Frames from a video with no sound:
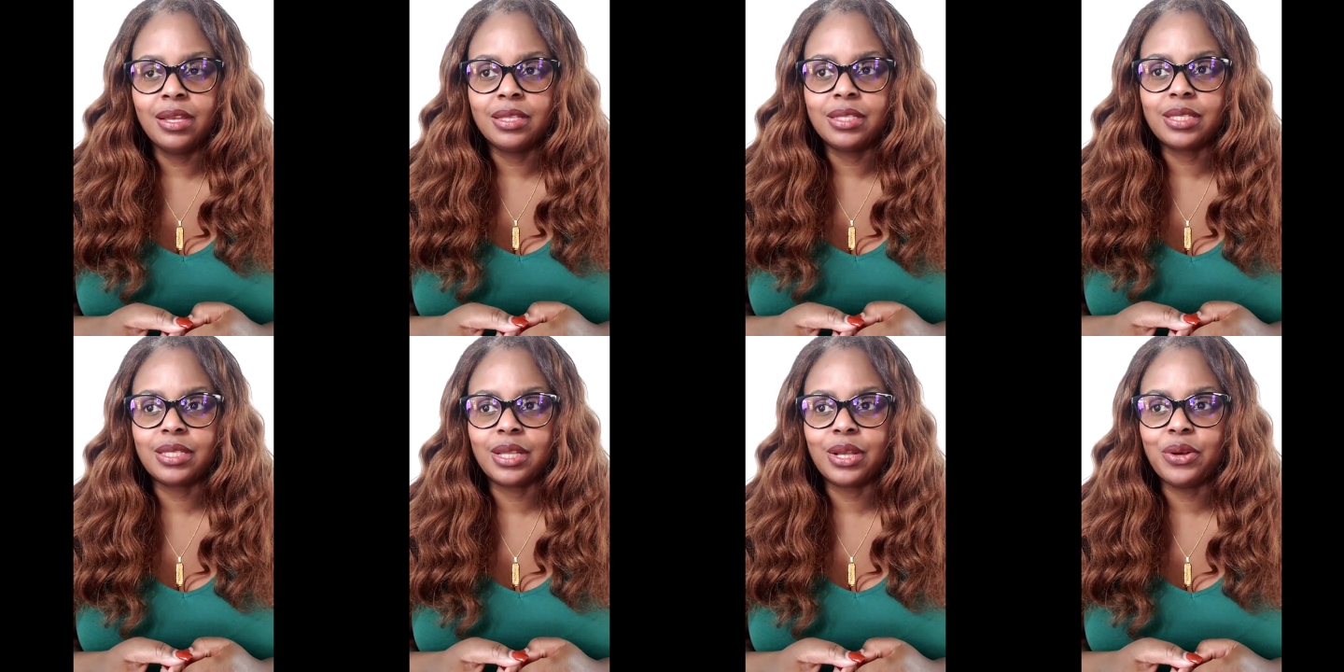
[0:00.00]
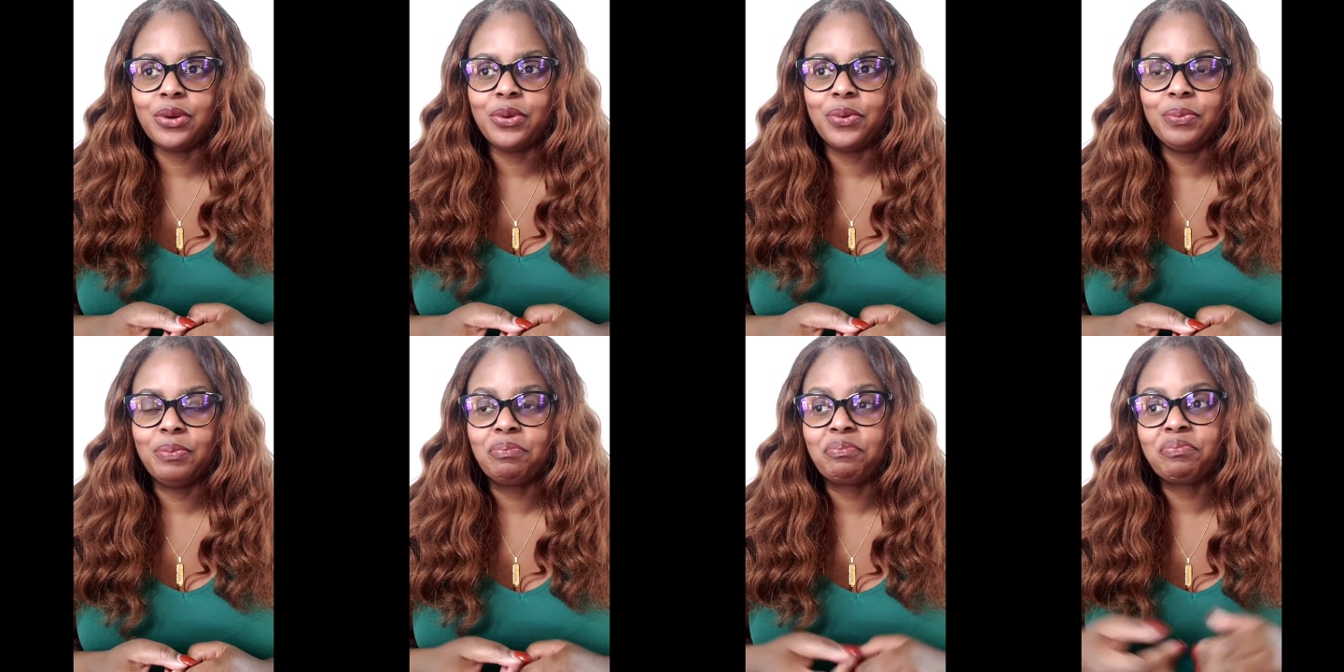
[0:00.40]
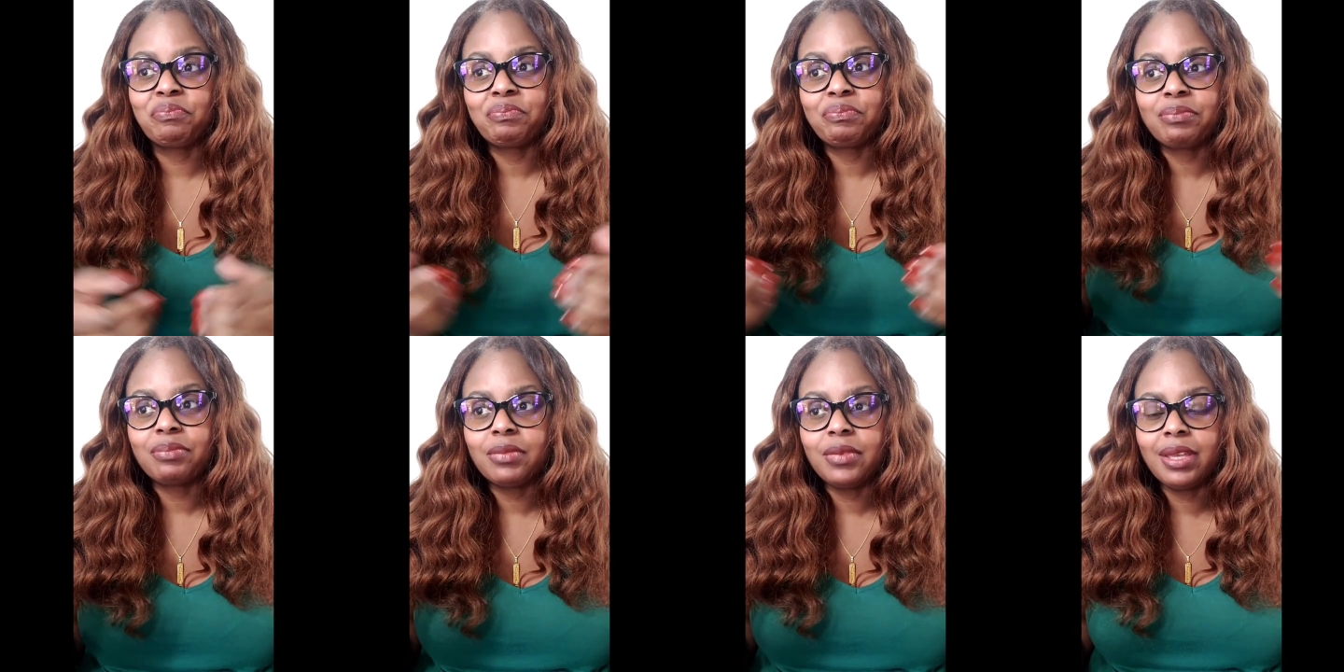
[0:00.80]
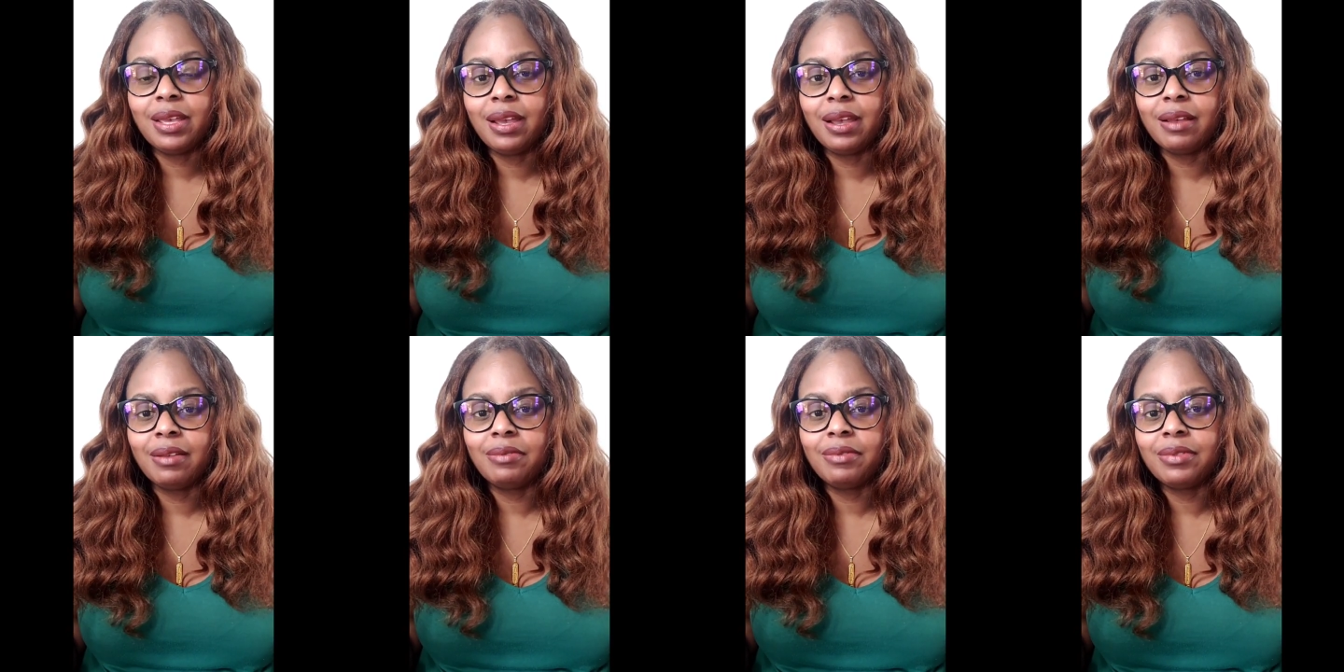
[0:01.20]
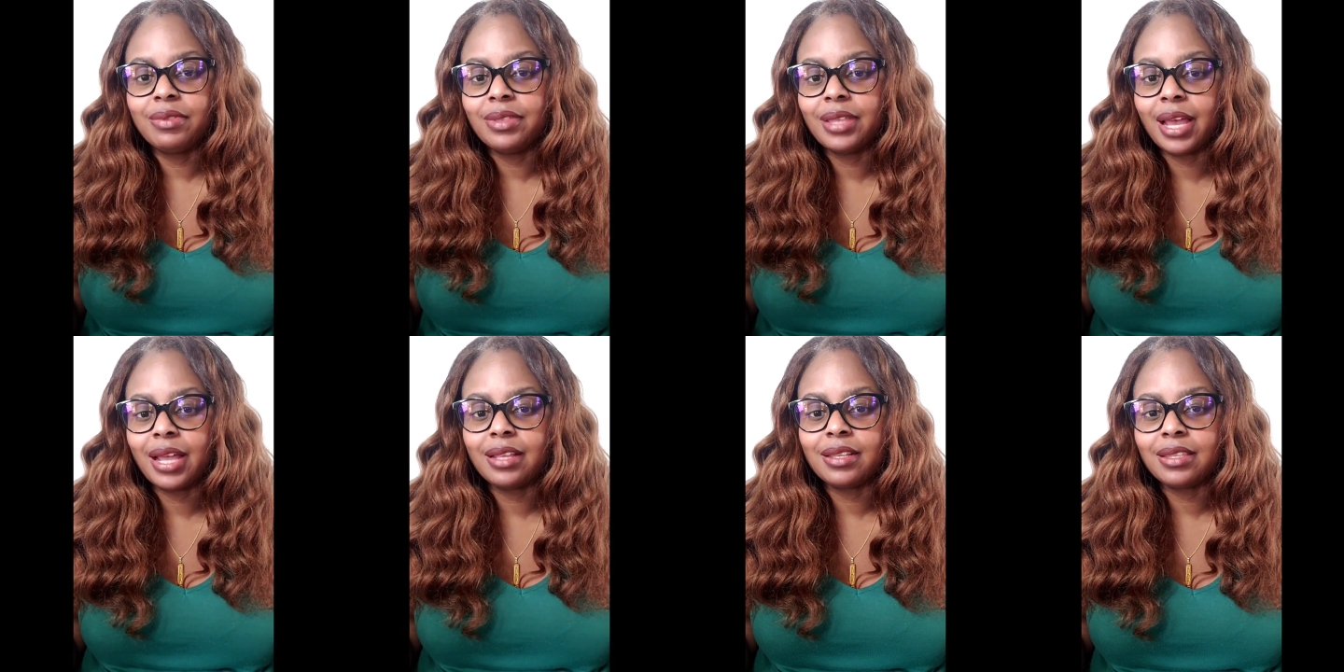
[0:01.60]
So, yeah,
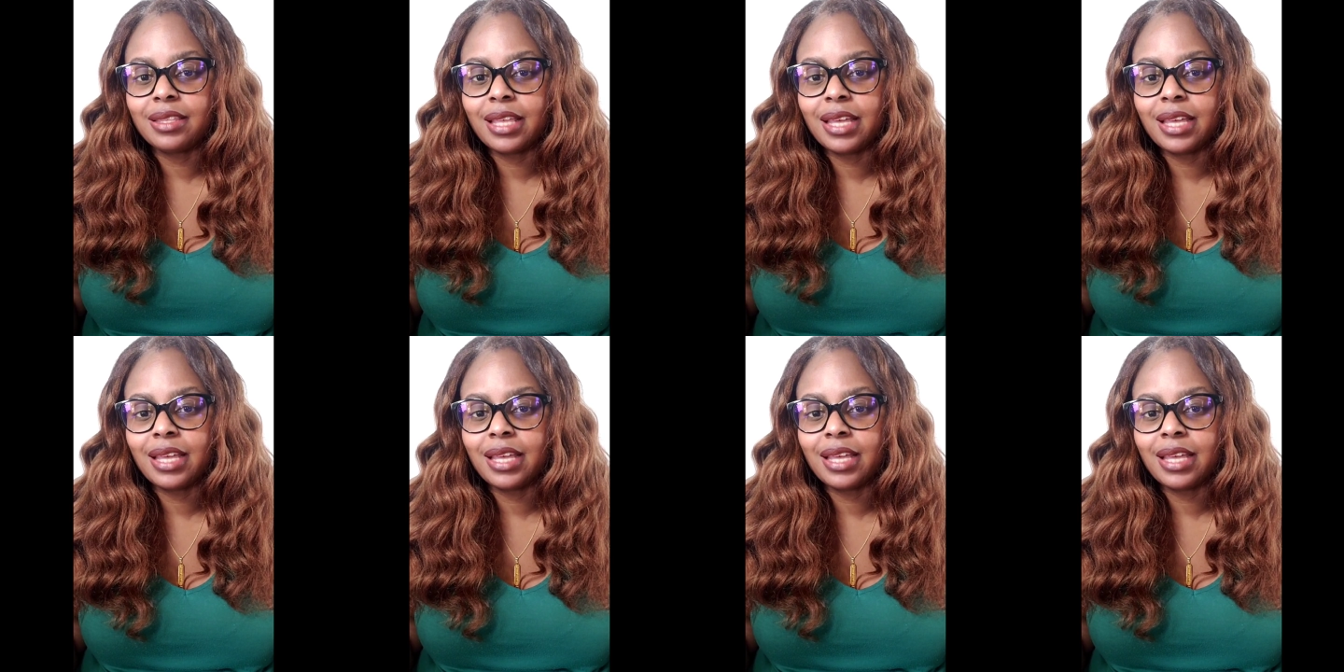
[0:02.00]
that